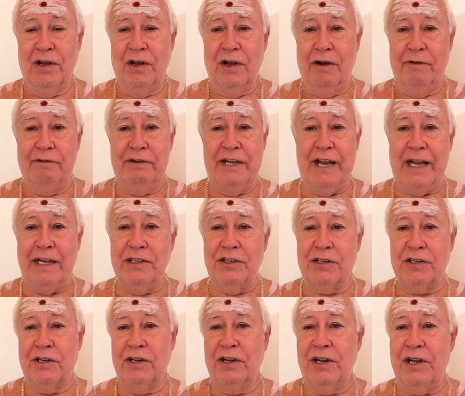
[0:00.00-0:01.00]
of
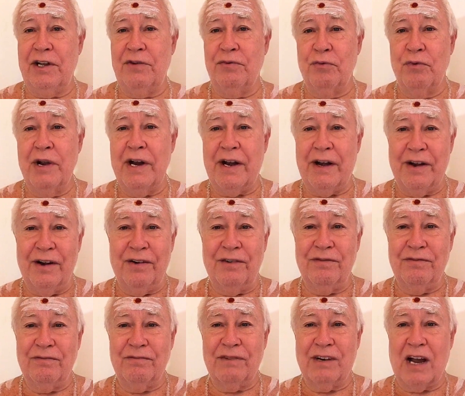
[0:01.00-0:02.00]
densely
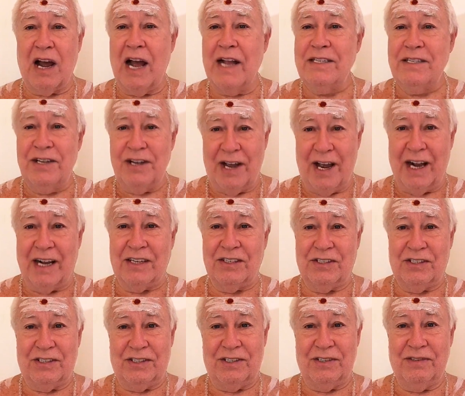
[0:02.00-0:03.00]
written
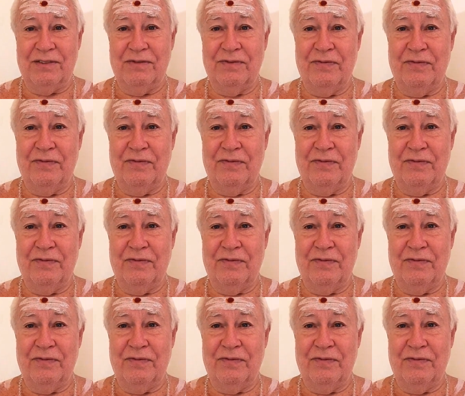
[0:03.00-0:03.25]
context